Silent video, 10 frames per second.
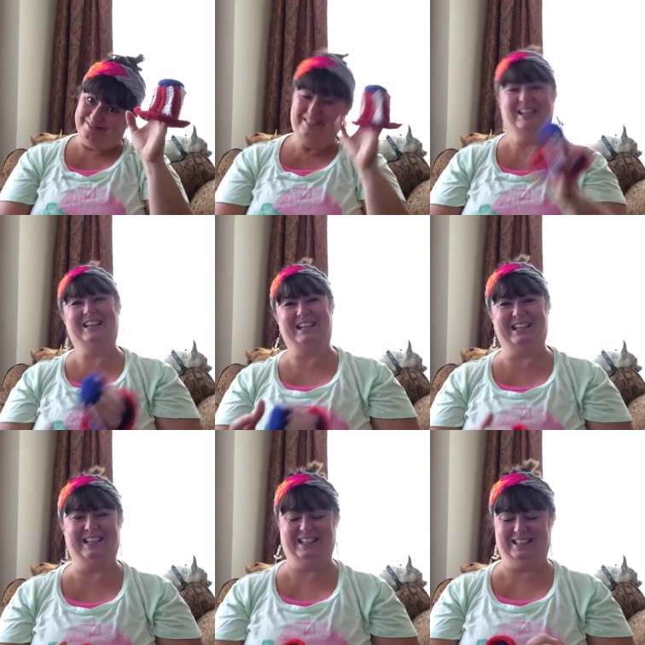you were going to do
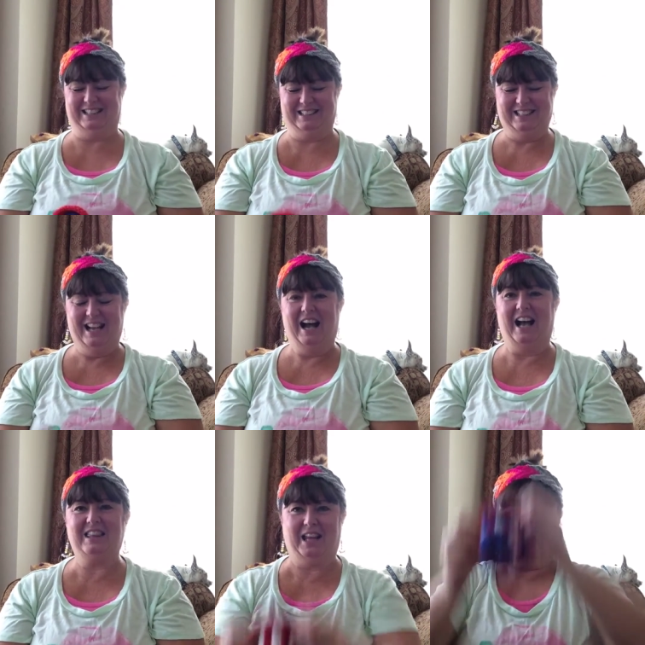it. So
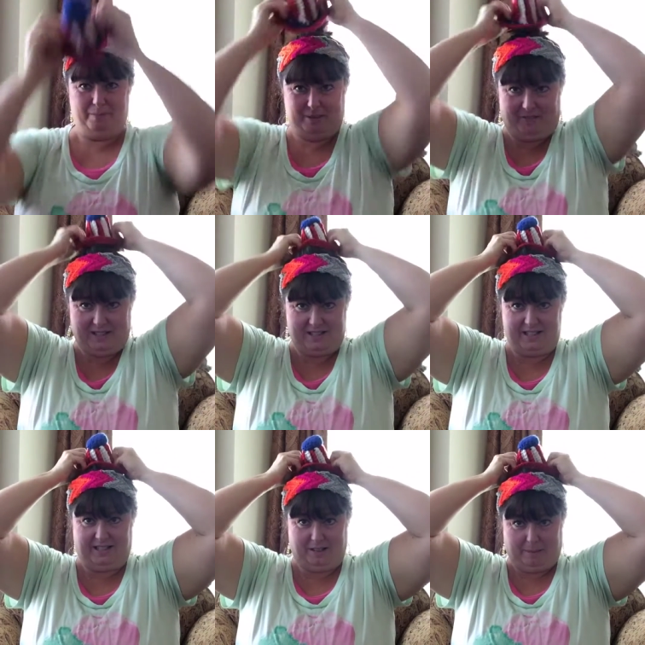I thought it would be fun to
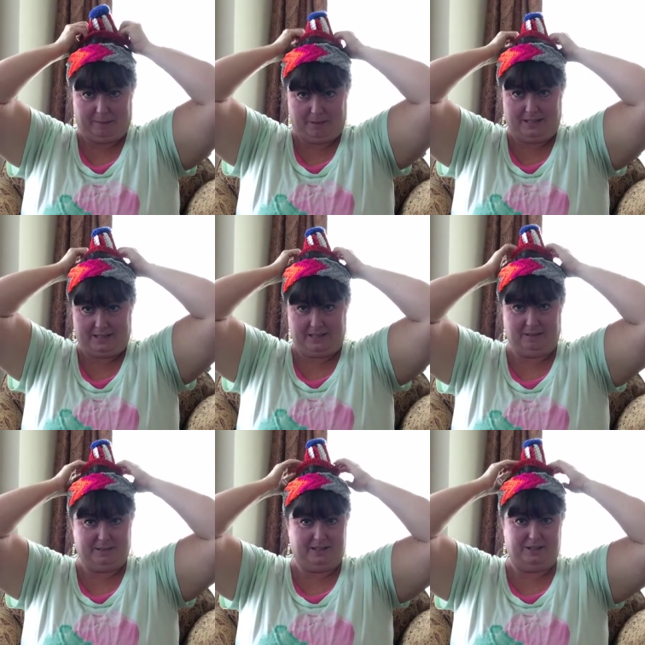stick it on my
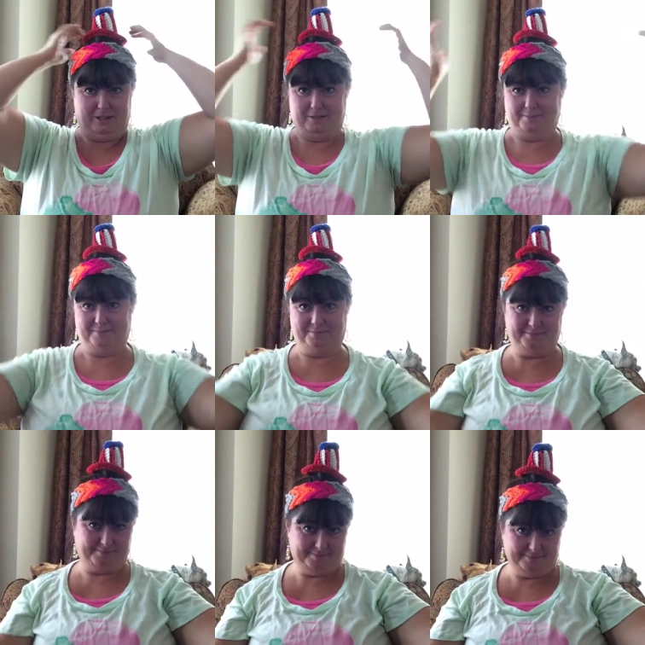ponytail, but, you know,
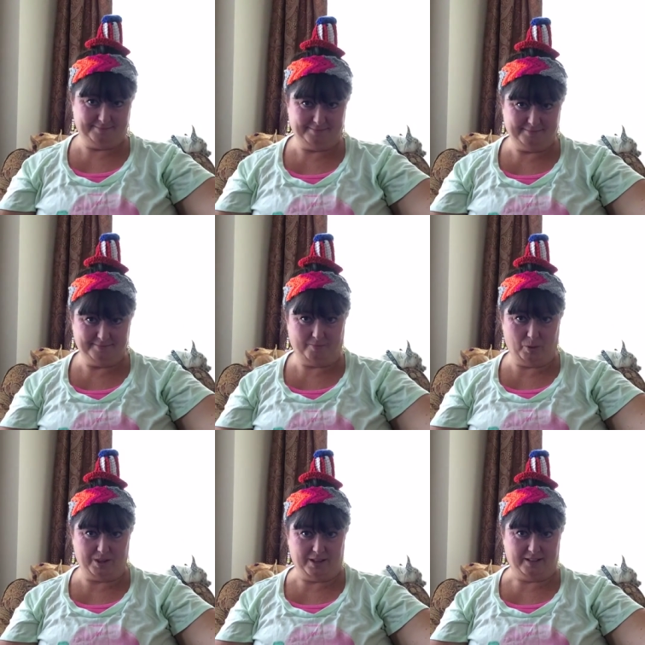
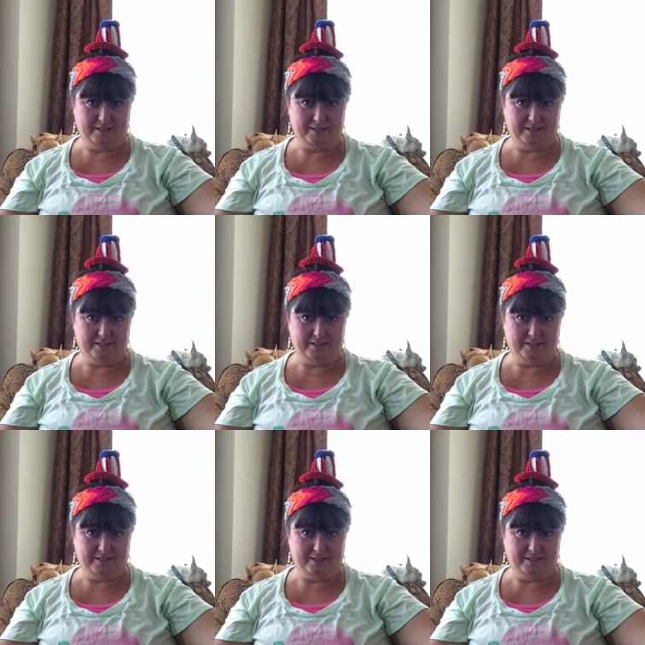rethink.